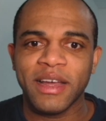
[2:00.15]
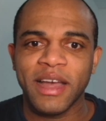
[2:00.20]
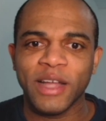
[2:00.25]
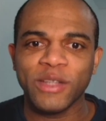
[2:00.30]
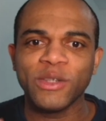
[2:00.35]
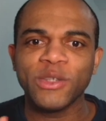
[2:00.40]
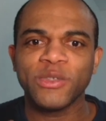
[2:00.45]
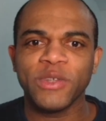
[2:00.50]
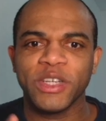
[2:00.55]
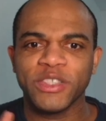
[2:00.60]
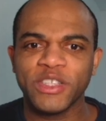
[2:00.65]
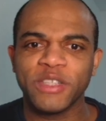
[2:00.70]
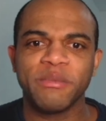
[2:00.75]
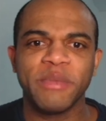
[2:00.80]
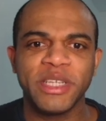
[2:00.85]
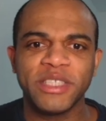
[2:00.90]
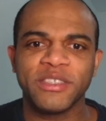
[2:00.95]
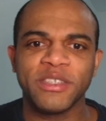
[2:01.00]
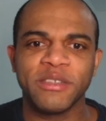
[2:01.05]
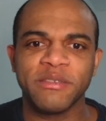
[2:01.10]
And also I should
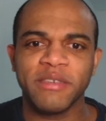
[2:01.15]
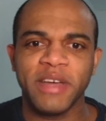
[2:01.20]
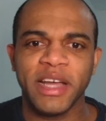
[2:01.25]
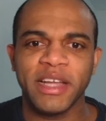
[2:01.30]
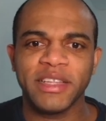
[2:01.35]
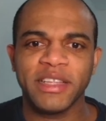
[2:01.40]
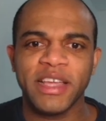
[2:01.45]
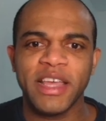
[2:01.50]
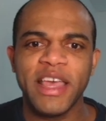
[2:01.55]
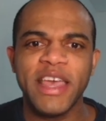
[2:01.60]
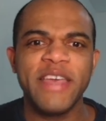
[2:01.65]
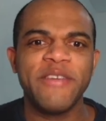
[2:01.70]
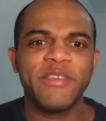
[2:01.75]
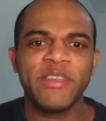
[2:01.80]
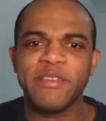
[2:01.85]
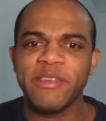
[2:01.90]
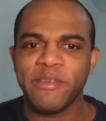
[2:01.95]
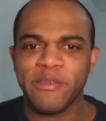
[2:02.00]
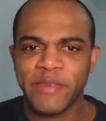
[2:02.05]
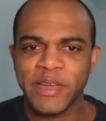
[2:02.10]
mention that even if
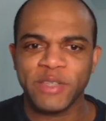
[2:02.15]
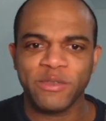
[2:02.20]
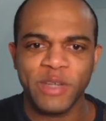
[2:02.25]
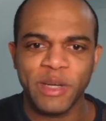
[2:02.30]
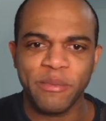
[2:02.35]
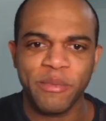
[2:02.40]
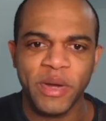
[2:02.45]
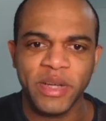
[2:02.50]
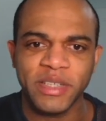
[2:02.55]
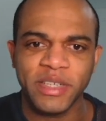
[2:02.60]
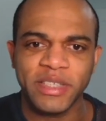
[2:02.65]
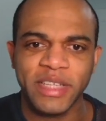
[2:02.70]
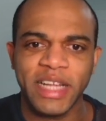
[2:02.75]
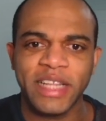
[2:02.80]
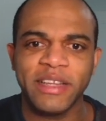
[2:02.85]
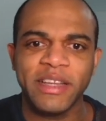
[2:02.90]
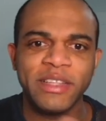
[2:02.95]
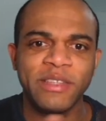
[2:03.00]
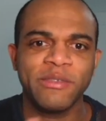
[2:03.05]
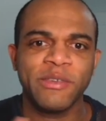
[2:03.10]
you have a fixed rate product, at
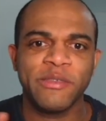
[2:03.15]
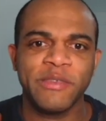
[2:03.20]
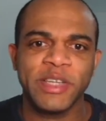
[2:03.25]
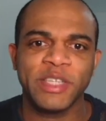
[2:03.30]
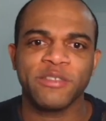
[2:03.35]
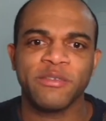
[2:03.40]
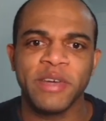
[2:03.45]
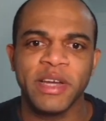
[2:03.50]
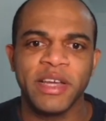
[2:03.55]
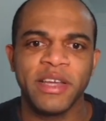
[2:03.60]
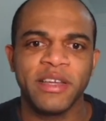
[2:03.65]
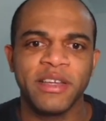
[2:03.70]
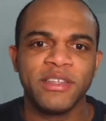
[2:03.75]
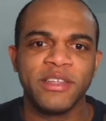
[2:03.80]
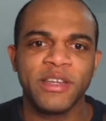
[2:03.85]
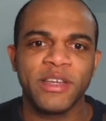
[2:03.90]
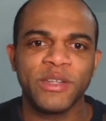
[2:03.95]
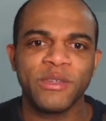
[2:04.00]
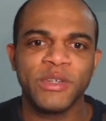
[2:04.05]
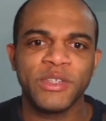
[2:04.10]
the end of a fixed rate, you
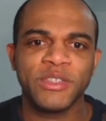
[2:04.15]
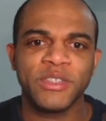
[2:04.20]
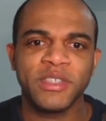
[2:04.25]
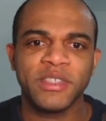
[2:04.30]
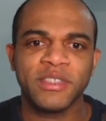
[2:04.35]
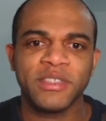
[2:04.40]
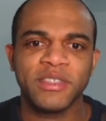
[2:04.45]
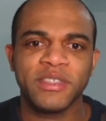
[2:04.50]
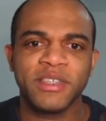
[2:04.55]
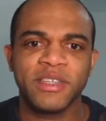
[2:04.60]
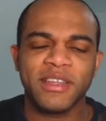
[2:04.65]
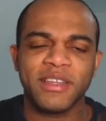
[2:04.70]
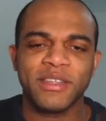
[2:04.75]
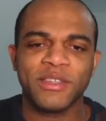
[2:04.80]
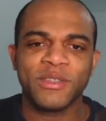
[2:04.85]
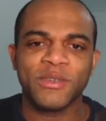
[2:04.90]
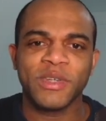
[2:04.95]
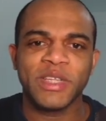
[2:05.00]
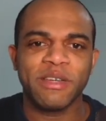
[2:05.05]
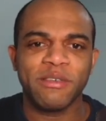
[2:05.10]
can always just
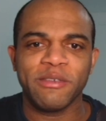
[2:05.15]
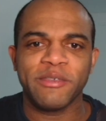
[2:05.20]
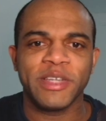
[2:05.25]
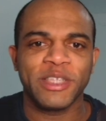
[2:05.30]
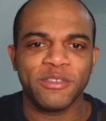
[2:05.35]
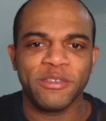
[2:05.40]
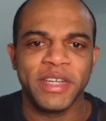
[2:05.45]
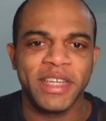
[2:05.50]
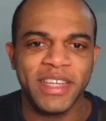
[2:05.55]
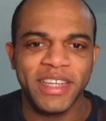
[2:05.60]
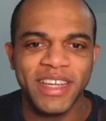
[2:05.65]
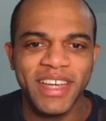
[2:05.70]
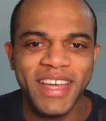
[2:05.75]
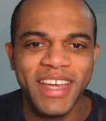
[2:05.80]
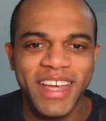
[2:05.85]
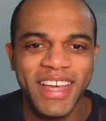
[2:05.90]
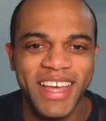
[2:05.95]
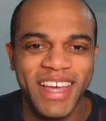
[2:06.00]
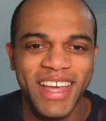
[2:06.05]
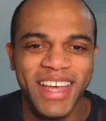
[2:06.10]
do another fixed rate.
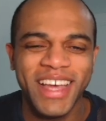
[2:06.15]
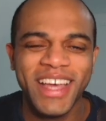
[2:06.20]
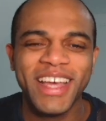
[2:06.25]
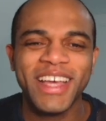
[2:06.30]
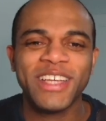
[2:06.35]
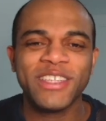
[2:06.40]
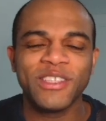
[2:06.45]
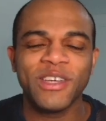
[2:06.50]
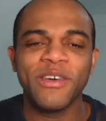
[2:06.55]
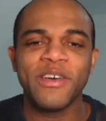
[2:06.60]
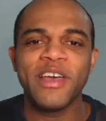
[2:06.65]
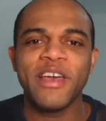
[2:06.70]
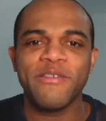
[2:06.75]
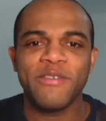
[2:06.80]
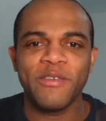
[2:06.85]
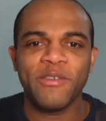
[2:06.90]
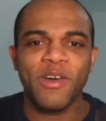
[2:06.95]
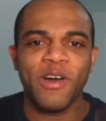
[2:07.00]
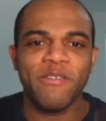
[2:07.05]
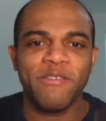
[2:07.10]
So if
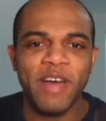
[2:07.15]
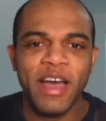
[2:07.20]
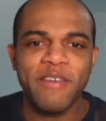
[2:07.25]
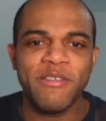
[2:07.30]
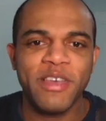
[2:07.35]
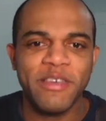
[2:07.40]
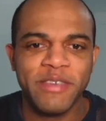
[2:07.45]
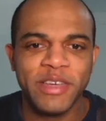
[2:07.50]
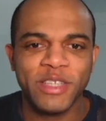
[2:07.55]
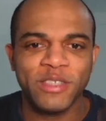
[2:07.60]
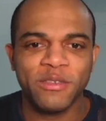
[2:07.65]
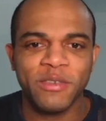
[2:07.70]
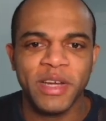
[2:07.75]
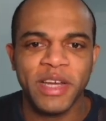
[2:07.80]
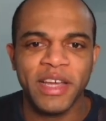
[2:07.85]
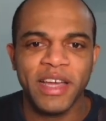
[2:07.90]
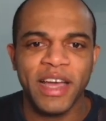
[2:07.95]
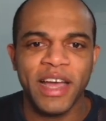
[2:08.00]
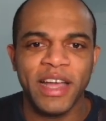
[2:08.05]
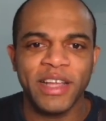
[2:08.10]
you've got a 5-year fixed
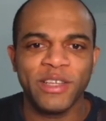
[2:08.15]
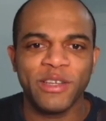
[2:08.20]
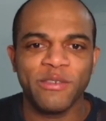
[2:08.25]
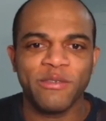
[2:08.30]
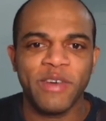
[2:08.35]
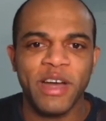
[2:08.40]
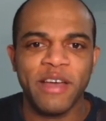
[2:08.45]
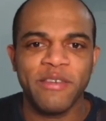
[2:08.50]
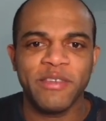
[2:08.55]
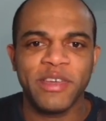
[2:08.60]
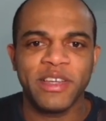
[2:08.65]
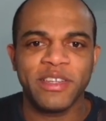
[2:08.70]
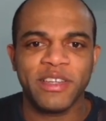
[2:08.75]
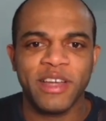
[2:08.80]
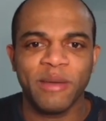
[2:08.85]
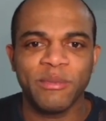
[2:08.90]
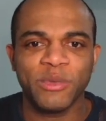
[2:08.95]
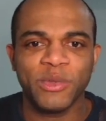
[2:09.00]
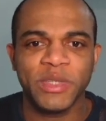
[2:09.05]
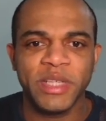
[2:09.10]
rate and your 5 years
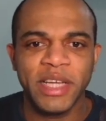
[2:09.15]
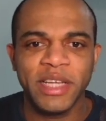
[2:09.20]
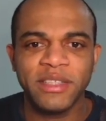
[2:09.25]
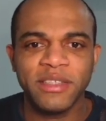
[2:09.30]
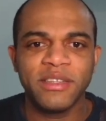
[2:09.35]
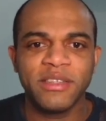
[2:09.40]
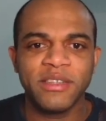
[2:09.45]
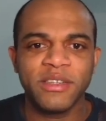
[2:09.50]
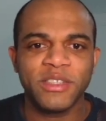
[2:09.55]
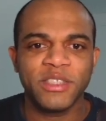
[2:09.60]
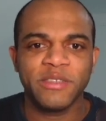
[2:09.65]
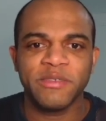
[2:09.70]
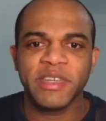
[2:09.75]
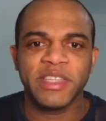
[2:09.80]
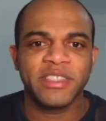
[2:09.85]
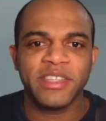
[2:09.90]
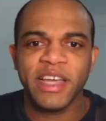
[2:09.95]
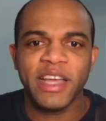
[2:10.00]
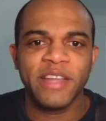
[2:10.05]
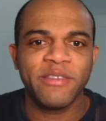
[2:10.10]
come to an end, you can just
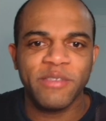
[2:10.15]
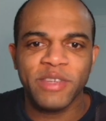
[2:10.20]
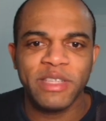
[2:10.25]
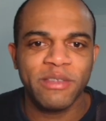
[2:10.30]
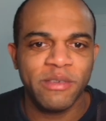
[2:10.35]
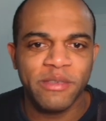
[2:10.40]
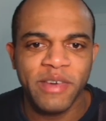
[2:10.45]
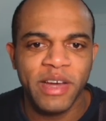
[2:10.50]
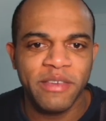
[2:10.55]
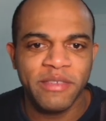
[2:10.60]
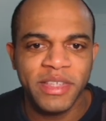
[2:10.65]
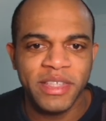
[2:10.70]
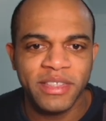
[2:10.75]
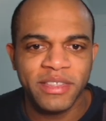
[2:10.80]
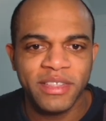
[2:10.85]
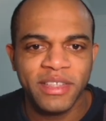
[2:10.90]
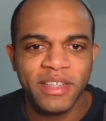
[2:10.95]
fix again for another 5 years.